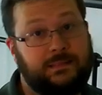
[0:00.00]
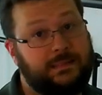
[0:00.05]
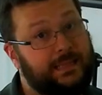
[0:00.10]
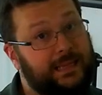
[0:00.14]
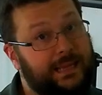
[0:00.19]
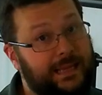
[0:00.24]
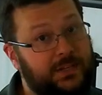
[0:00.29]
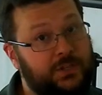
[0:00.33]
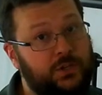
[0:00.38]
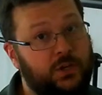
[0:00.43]

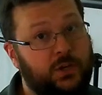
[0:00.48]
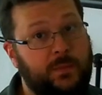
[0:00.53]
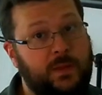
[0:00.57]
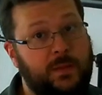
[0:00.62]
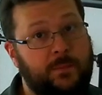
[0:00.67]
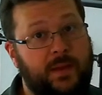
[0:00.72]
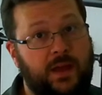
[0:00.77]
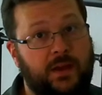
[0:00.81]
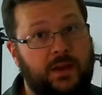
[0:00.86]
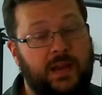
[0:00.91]
it took me
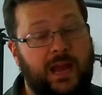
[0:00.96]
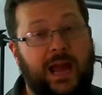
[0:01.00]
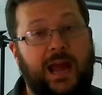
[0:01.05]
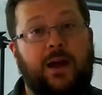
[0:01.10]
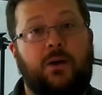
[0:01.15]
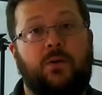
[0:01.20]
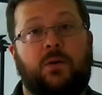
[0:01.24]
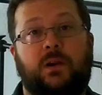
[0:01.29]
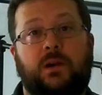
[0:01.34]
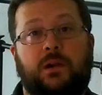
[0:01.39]
about an
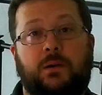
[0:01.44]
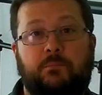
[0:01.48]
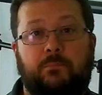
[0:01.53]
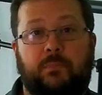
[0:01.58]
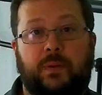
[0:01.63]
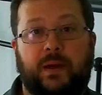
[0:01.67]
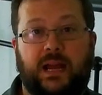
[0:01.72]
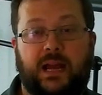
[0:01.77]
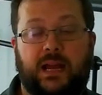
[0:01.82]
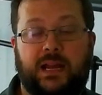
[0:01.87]
hour,
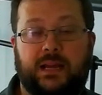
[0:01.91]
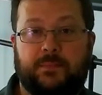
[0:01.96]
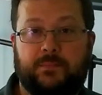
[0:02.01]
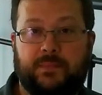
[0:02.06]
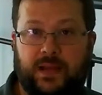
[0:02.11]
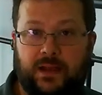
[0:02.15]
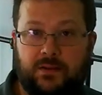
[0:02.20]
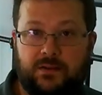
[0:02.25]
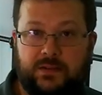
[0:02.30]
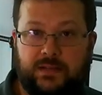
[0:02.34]
but I am
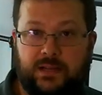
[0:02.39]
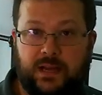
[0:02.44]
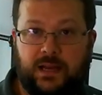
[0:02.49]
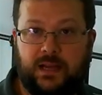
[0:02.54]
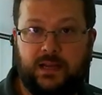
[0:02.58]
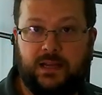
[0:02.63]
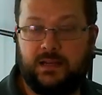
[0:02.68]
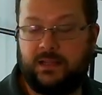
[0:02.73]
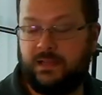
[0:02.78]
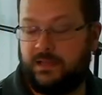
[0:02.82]
now
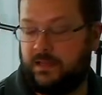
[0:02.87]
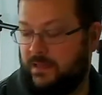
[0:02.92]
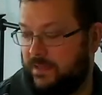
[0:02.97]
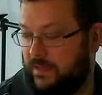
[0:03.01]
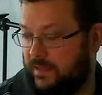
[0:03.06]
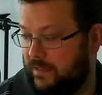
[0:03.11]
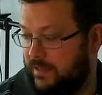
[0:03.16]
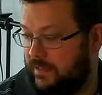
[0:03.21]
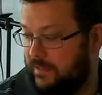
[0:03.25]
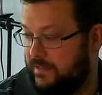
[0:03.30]
done
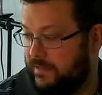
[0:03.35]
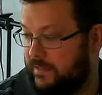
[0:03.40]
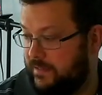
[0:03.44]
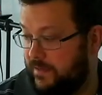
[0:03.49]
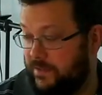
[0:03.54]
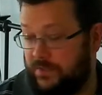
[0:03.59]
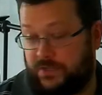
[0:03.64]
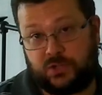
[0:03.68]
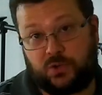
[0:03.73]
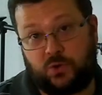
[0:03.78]

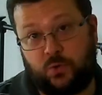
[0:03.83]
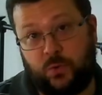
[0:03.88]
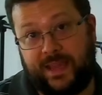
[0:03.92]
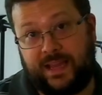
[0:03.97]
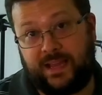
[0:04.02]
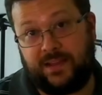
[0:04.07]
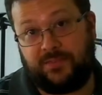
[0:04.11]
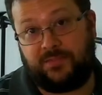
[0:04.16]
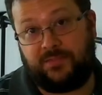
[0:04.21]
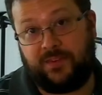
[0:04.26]

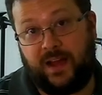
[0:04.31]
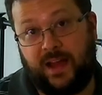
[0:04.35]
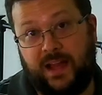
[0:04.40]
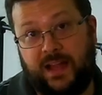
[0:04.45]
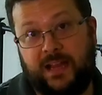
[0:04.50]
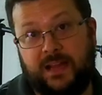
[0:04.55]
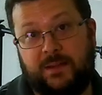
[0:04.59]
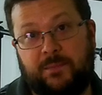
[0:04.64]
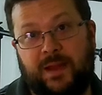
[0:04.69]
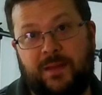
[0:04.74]

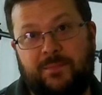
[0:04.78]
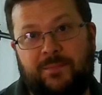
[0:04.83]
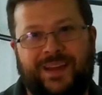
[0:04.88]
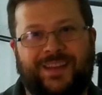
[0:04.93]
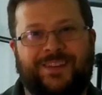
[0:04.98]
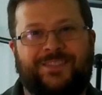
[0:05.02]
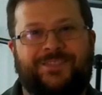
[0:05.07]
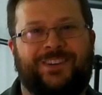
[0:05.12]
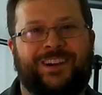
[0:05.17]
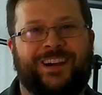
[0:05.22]
disqueakifying my
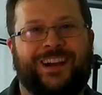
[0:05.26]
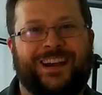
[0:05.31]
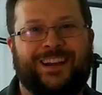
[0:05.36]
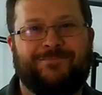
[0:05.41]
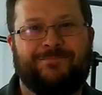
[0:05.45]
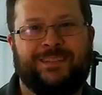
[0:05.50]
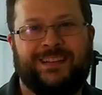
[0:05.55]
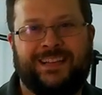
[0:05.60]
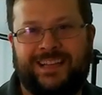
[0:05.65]
bed frame.